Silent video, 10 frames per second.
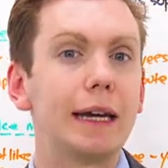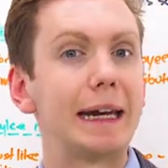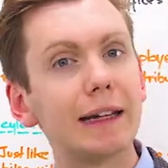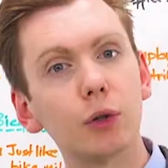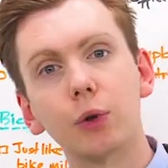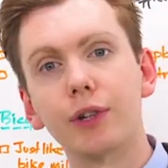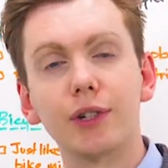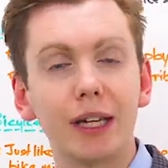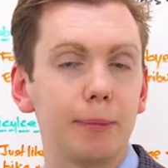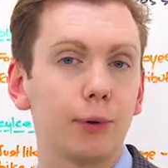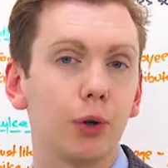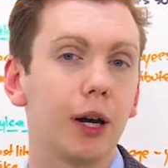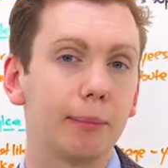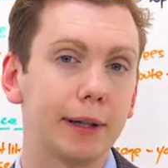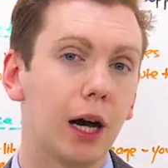in order to keep your
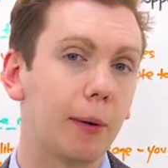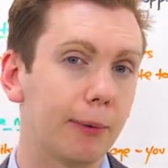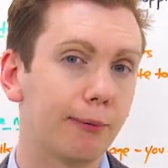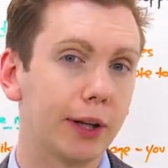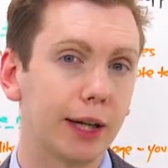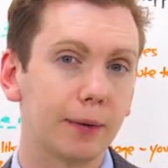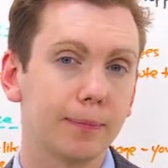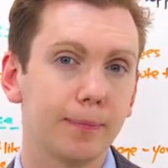company up and running.